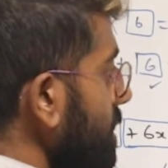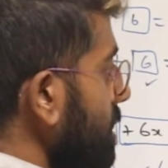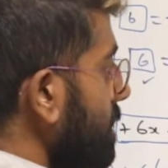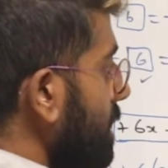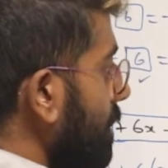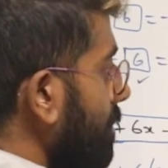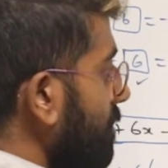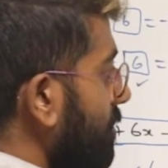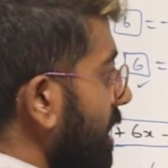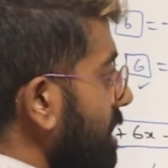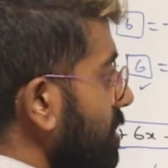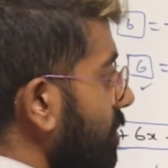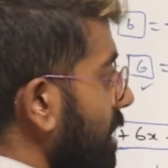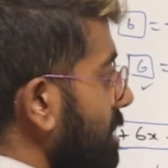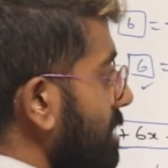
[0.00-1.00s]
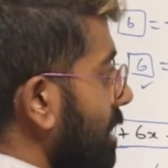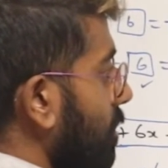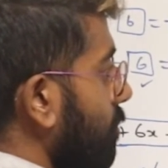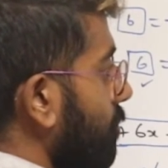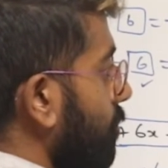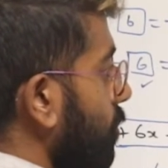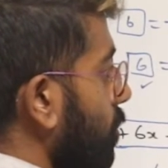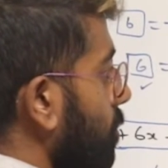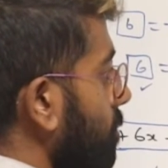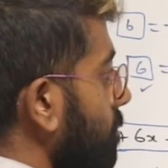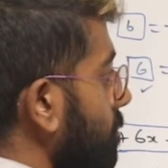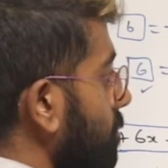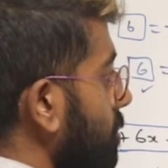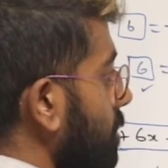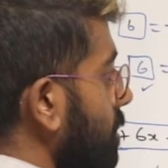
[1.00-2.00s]
Then we factorize out from
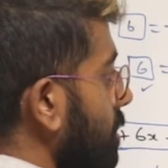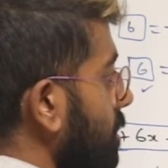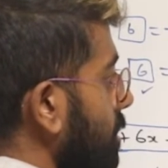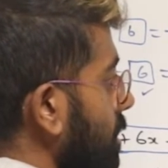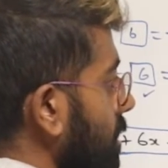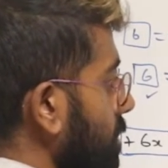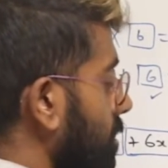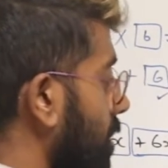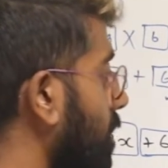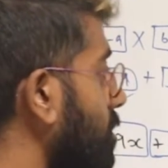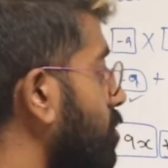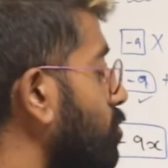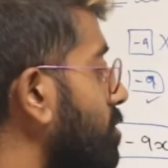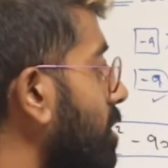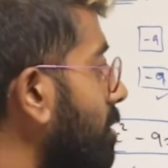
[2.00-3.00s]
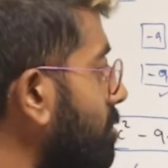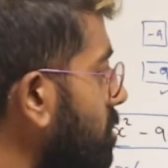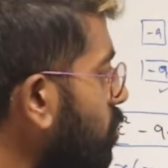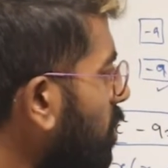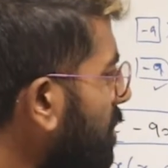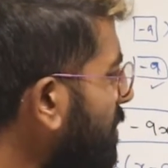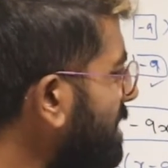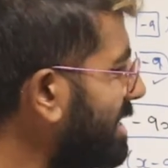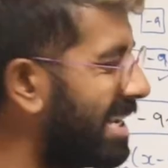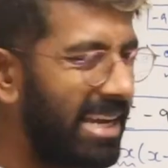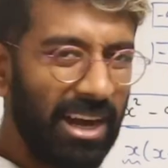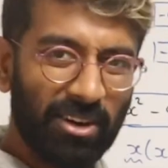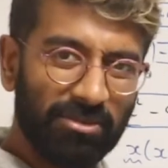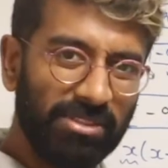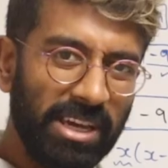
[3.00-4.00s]
the last 2 terms. So what can we take
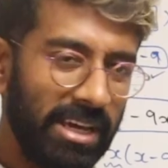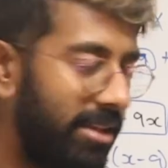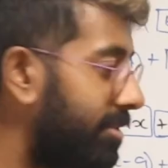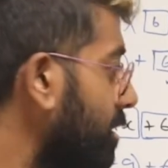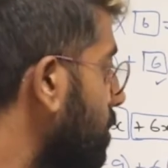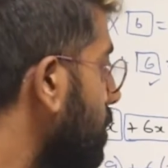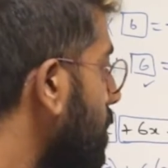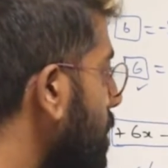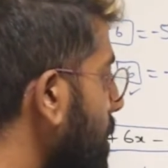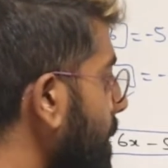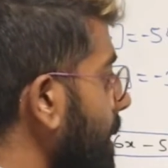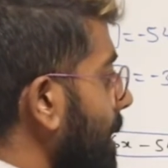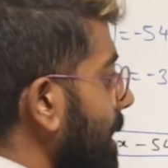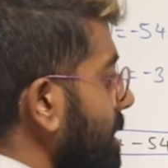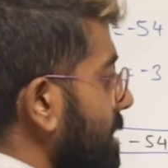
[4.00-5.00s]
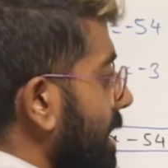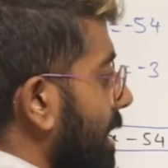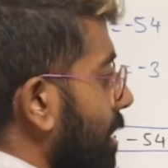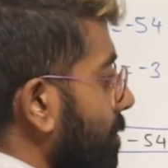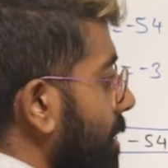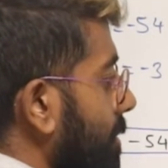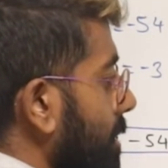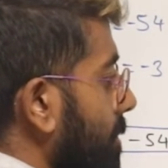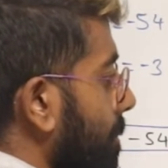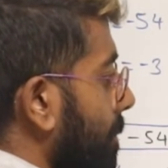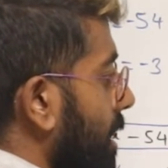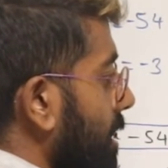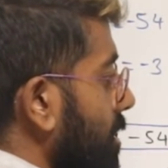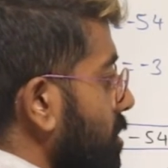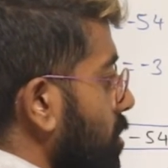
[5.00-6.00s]
out of there? I think let's take out maybe
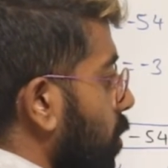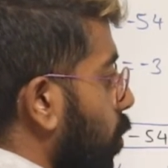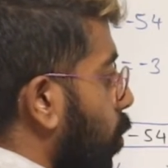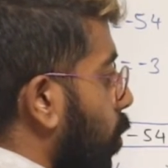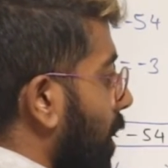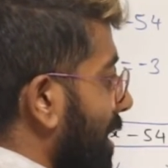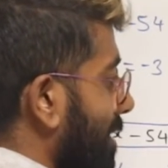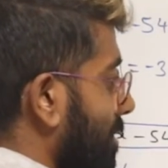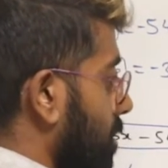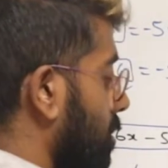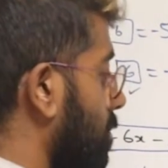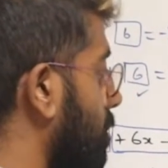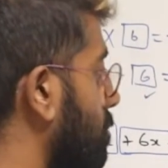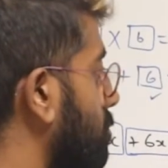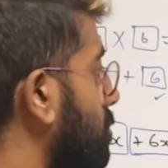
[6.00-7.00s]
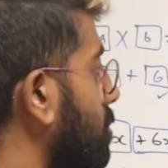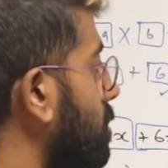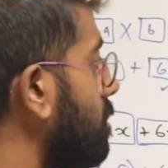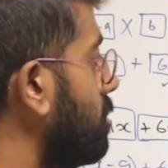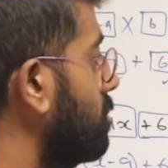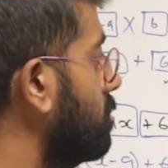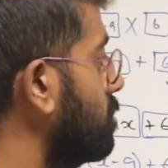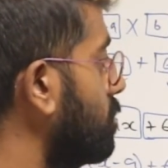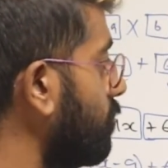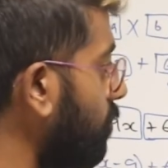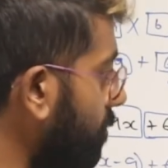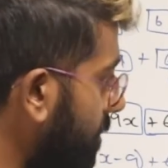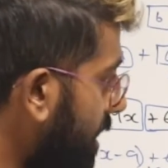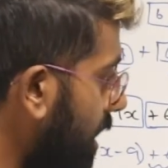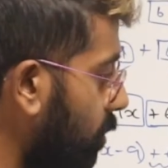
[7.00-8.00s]
minus 1. So
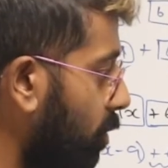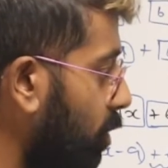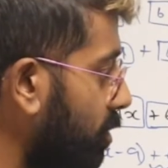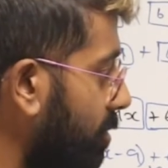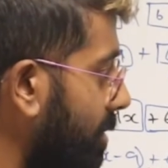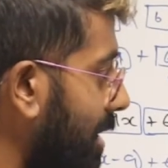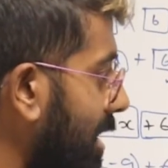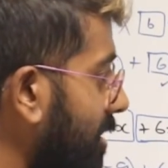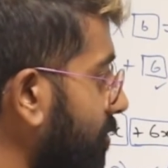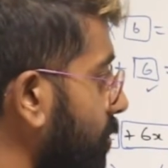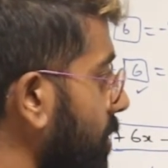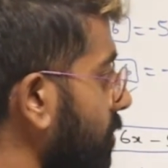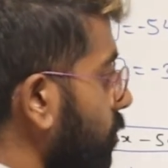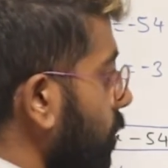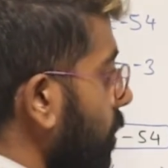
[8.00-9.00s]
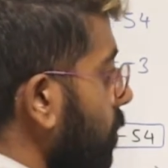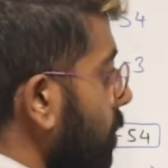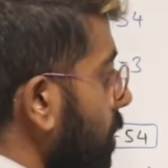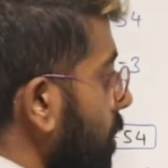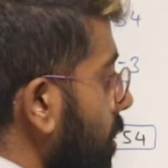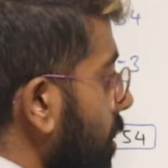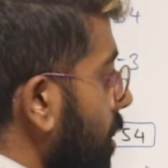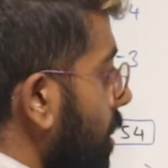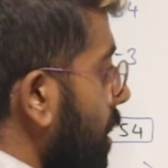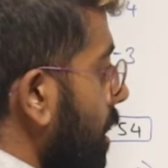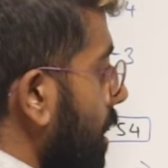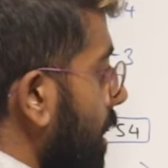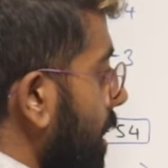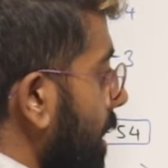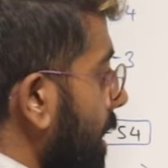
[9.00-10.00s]
from there, what would you be left with? Well,
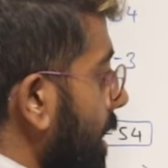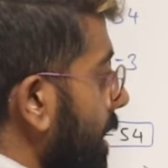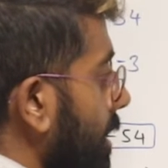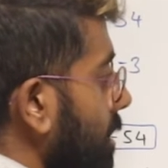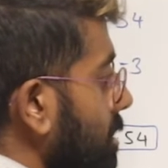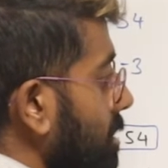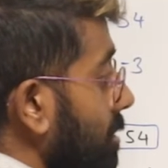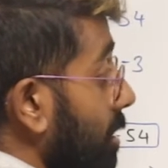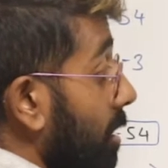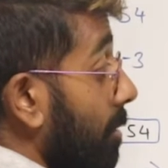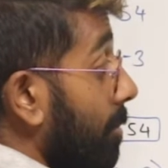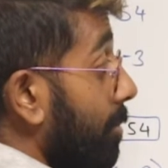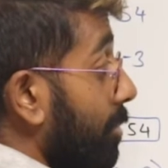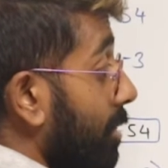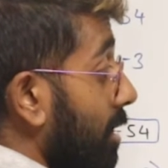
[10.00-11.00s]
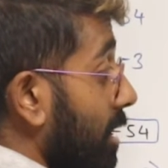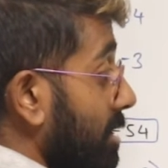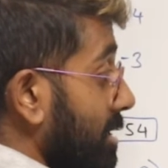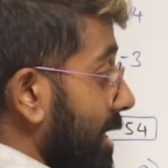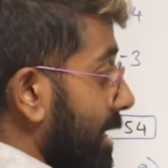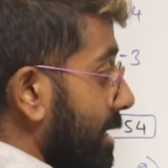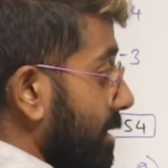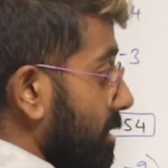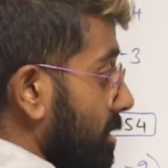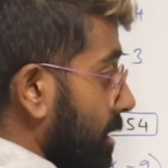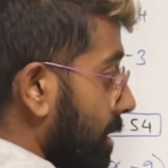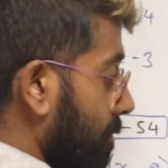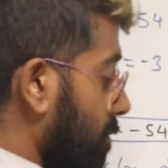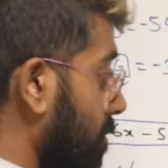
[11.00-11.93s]
x plus 8 this time.